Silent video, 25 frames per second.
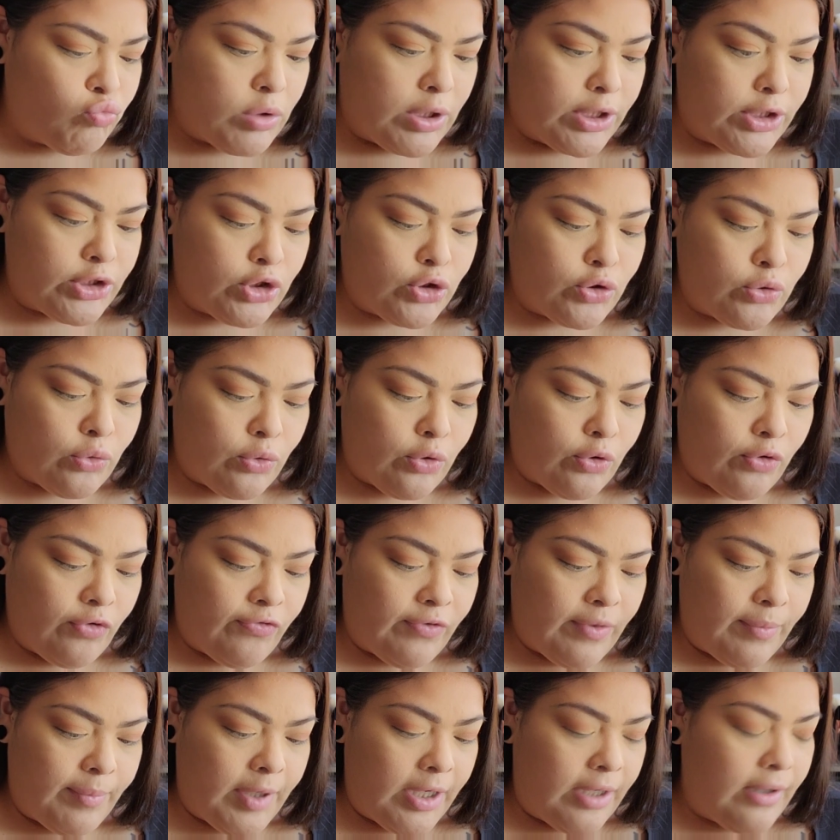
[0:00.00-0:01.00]
I don't know
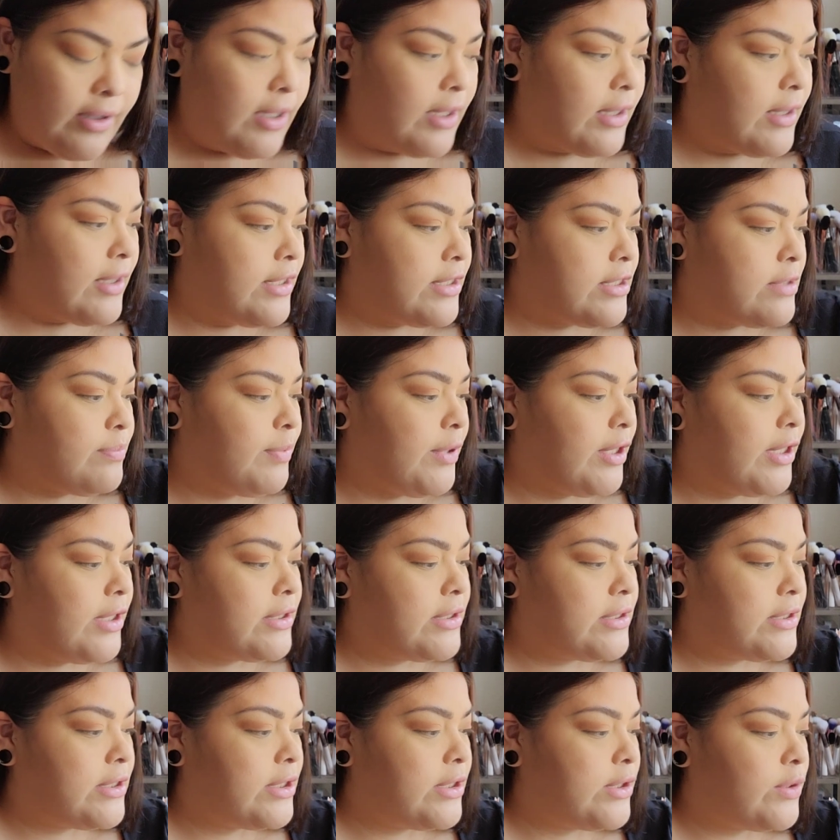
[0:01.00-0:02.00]
if I'm gonna like this, but
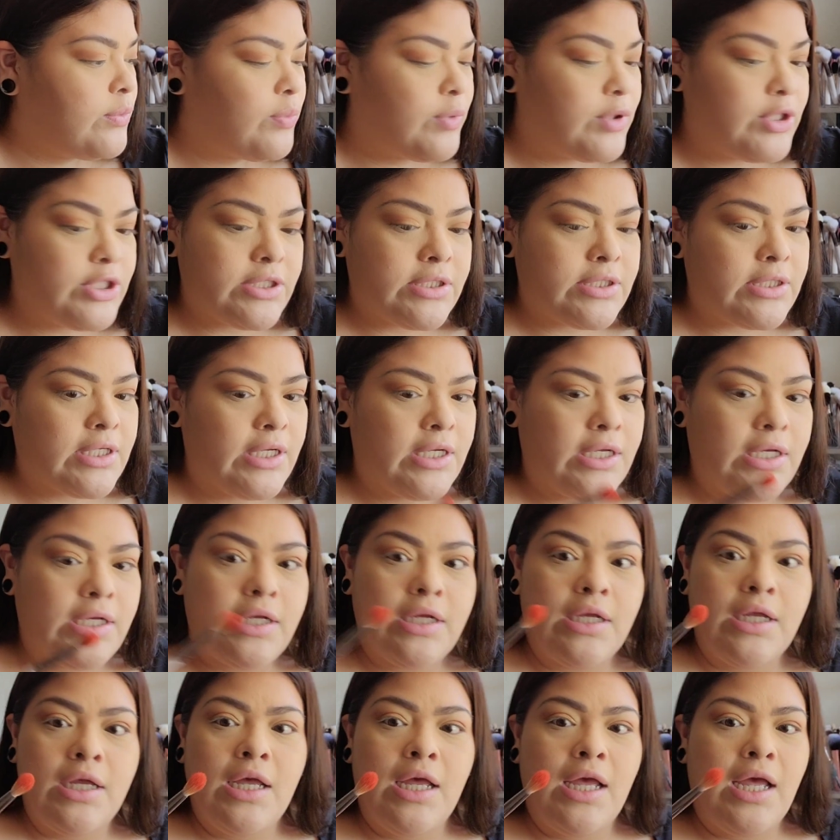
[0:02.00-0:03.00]
we're just gonna,